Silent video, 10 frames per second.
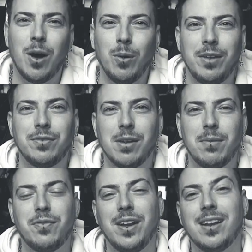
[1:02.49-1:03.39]
I'll leave some
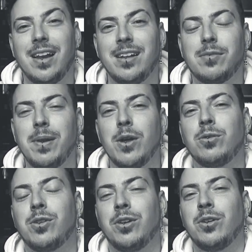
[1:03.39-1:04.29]
affiliate links below
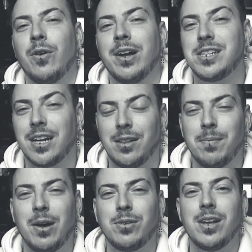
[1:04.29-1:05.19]
so you can go and check
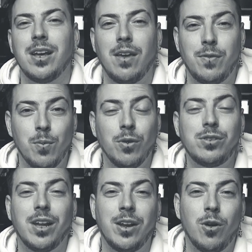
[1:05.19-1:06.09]
them out if you
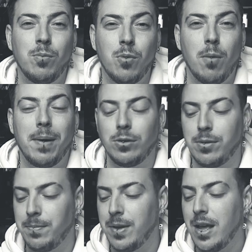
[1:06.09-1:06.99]
want and know more about
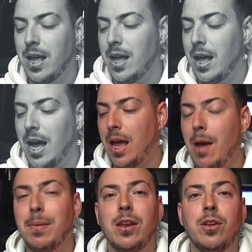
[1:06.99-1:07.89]
them.
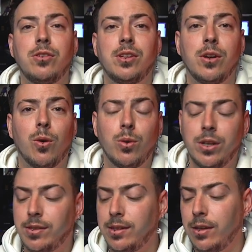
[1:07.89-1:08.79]
I've been using
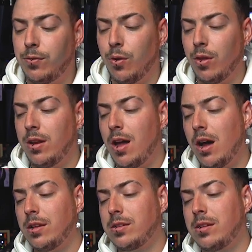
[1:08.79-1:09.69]
Audeze for the
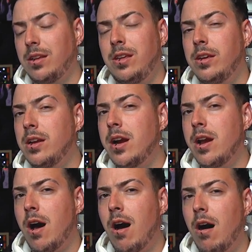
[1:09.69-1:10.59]
last year
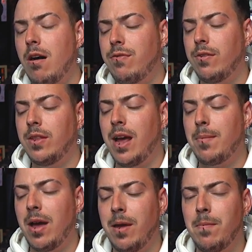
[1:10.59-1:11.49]
and a half. They are
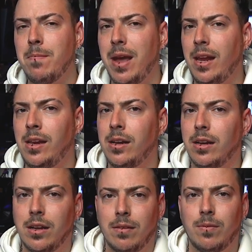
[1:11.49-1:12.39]
my main
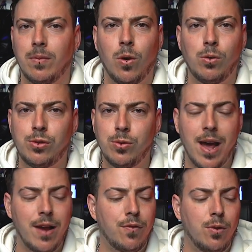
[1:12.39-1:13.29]
go-to
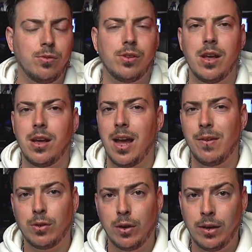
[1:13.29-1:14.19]
headphones. I
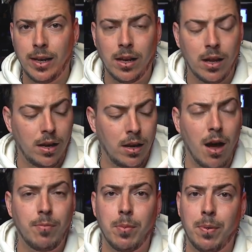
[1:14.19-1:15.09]
absolutely
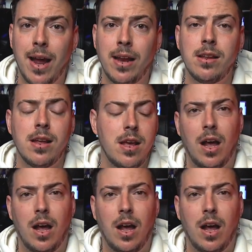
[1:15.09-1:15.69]
love the brand.